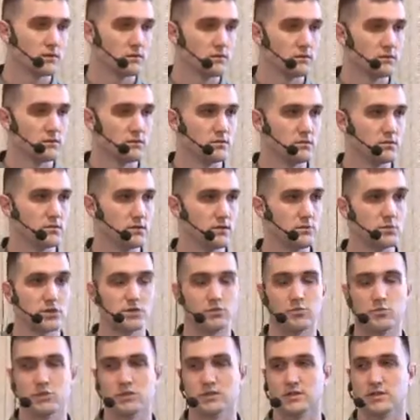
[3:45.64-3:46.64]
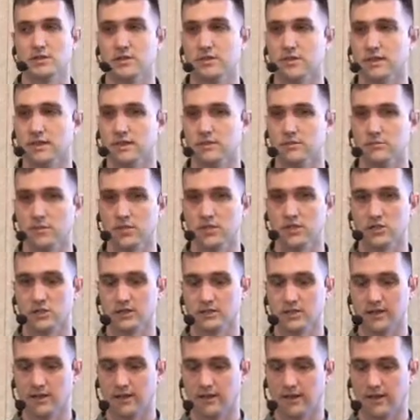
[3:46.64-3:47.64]
image processing as much
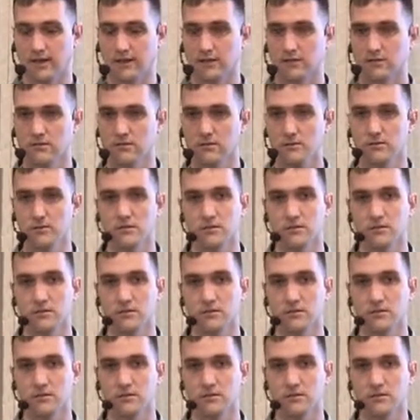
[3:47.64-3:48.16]
as I can.